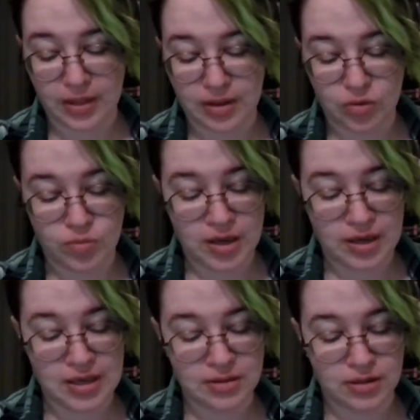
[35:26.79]
I will be a
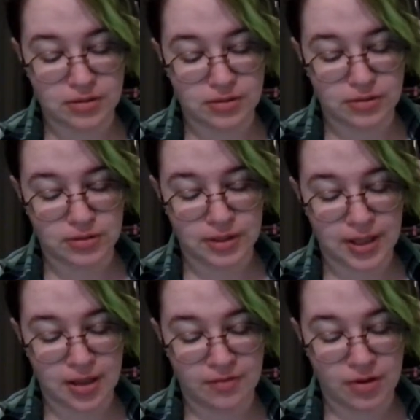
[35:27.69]
healer, and
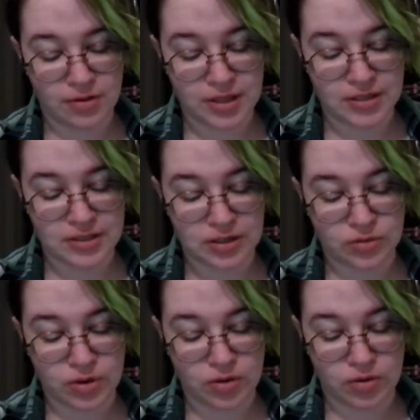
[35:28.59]
love all things that
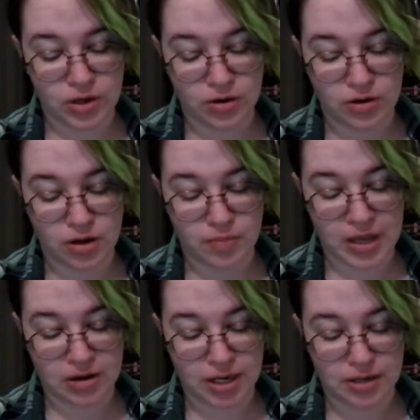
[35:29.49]
grow and are not
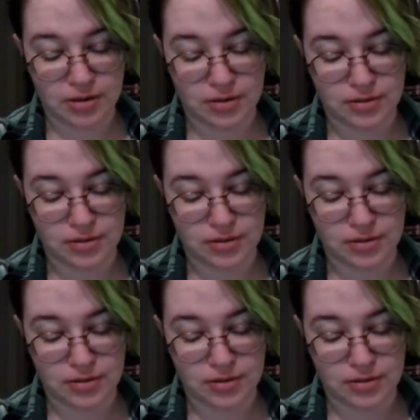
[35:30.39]
barren.